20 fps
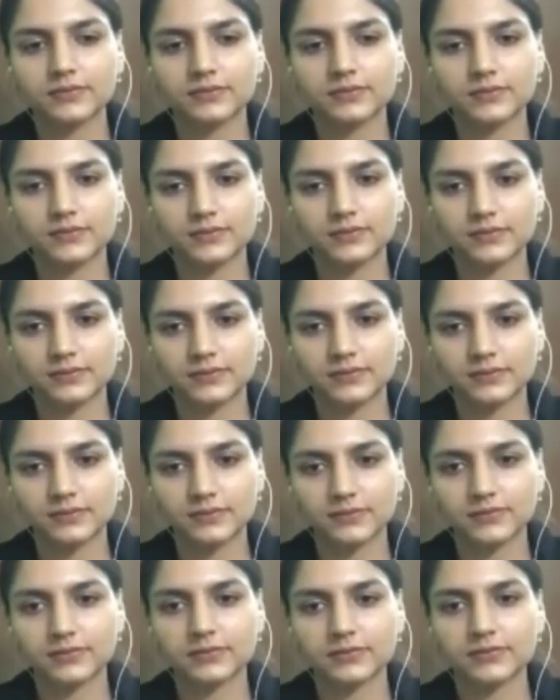
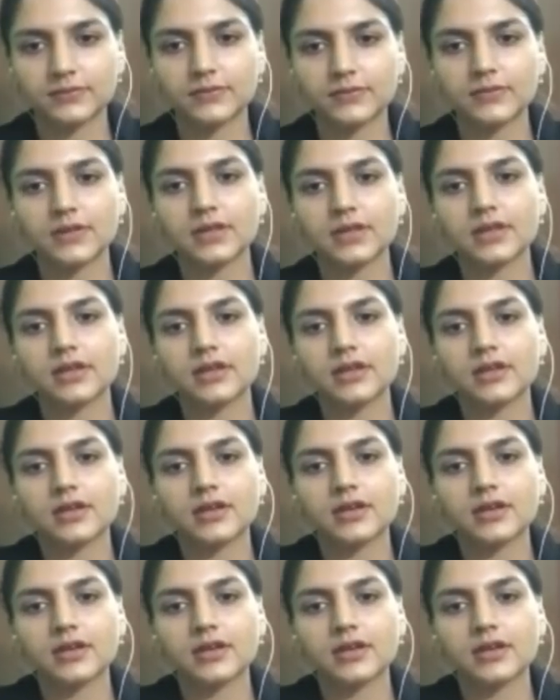Nobody speaks.